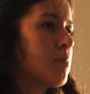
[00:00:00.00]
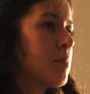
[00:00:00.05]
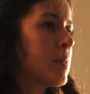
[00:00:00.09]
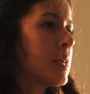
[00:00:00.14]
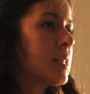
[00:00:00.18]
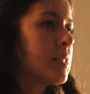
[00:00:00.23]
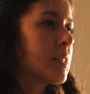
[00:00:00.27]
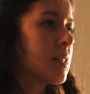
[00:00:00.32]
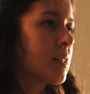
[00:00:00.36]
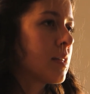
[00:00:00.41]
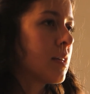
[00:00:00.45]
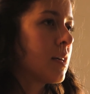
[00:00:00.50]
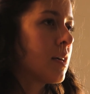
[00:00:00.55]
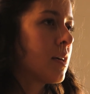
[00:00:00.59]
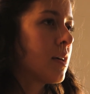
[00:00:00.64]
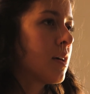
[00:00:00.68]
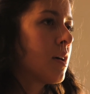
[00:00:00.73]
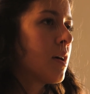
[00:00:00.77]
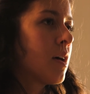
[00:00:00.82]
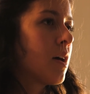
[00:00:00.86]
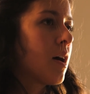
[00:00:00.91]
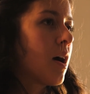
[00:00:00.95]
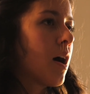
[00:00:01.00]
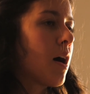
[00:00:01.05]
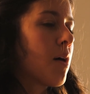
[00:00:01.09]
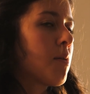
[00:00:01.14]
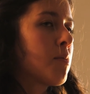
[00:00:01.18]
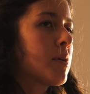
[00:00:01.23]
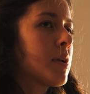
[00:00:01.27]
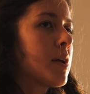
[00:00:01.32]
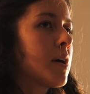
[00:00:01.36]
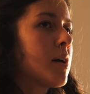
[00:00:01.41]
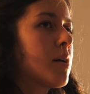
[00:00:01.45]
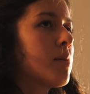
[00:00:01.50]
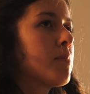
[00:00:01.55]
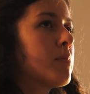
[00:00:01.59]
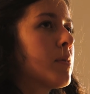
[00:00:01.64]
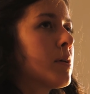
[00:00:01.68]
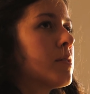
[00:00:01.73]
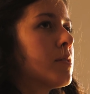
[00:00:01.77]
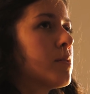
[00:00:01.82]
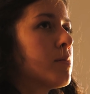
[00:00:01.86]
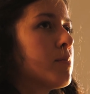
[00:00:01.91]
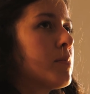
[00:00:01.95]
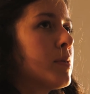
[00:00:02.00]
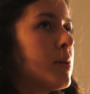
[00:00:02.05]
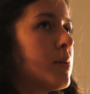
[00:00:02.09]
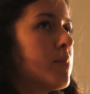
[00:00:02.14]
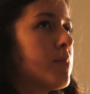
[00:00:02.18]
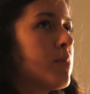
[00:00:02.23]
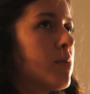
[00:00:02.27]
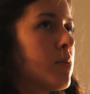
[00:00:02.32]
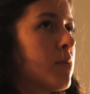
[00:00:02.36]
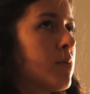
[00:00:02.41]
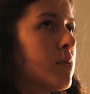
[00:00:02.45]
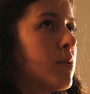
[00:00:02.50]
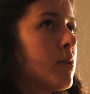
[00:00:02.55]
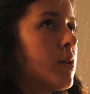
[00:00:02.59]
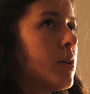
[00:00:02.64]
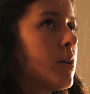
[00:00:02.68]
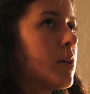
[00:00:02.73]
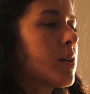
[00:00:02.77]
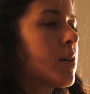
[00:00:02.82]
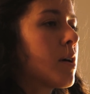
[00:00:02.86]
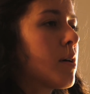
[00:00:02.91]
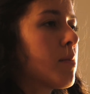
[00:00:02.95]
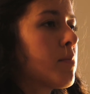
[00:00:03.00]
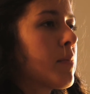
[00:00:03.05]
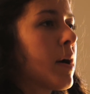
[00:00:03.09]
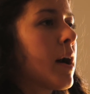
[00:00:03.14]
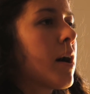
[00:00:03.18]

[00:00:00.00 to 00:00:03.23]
mentally. I want to help other people come